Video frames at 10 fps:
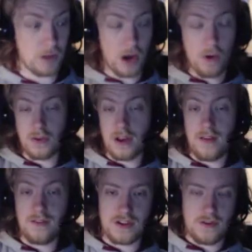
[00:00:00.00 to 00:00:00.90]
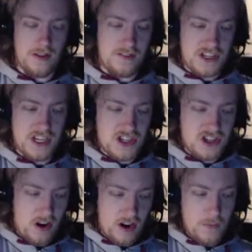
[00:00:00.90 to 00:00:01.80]
the lower the level, so a level 6
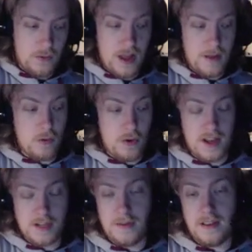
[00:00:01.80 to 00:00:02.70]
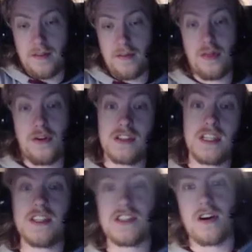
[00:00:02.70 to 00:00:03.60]
Starly, will gain more EXP than level
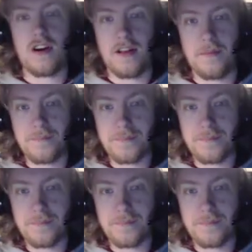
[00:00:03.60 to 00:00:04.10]
13 Starly.